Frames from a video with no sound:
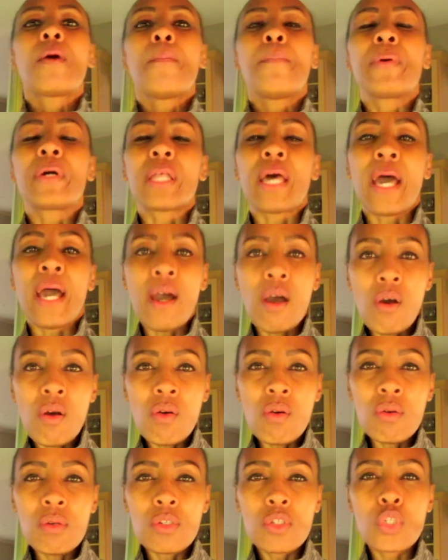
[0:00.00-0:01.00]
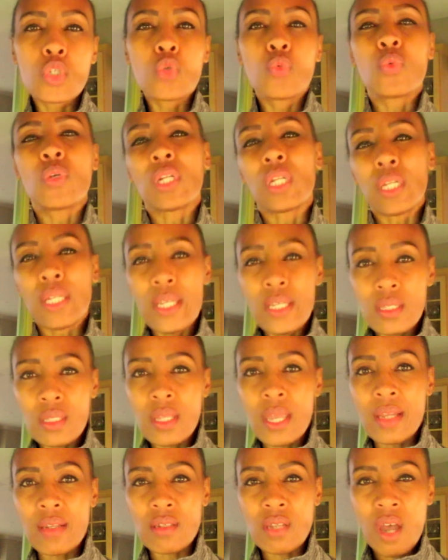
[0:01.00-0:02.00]
but how to release
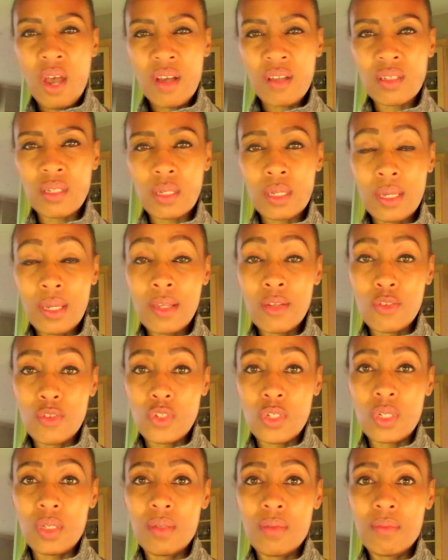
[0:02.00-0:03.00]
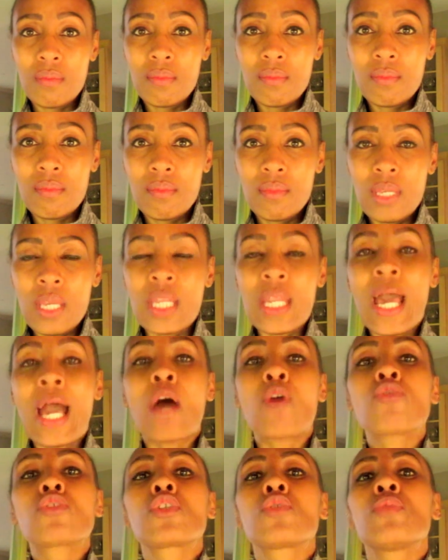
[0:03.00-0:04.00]
that toxic energy and
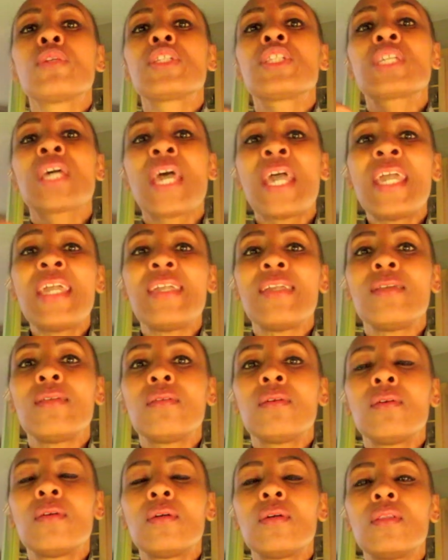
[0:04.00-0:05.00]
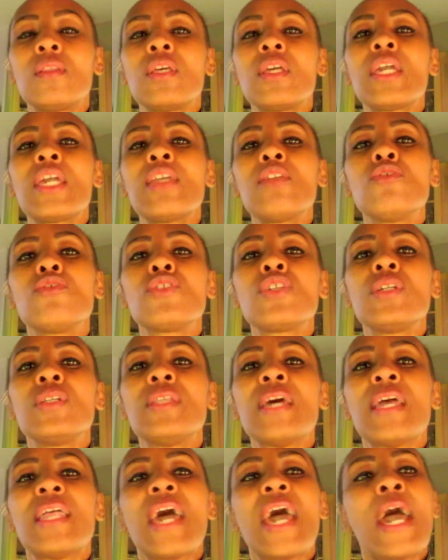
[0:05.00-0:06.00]
how to retain the energy
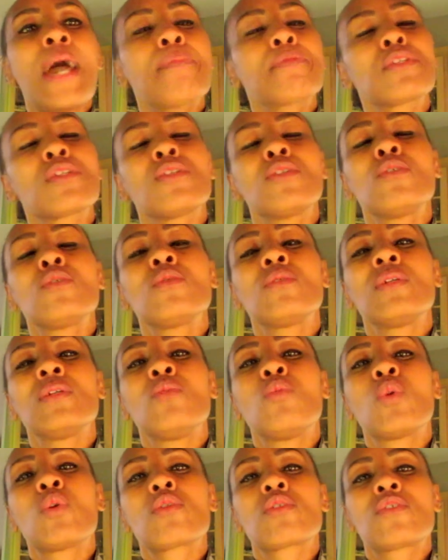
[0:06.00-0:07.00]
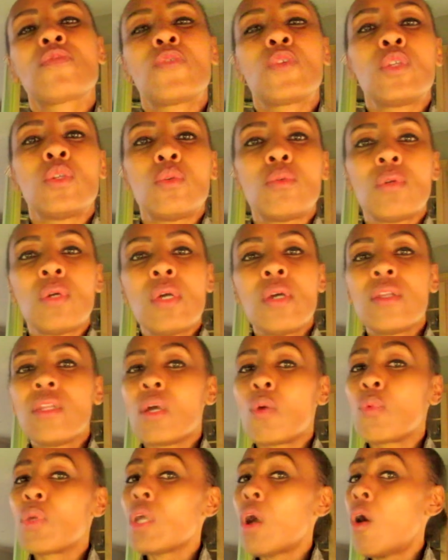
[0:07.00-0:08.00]
that absolutely works for you.
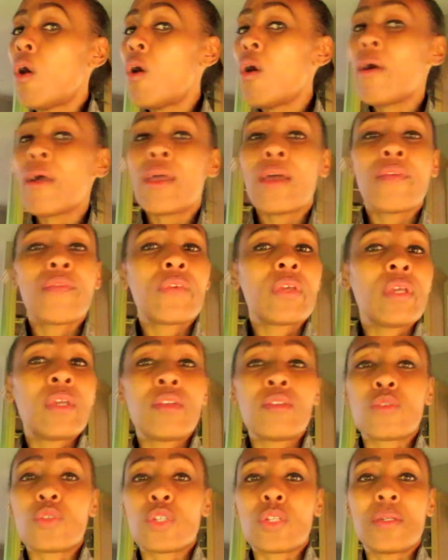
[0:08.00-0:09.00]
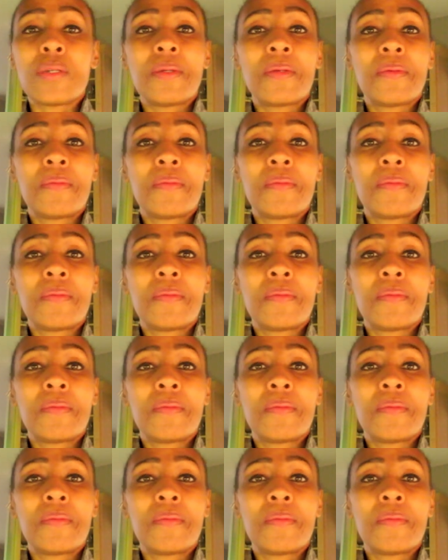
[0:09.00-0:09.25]
Now, we all have energy.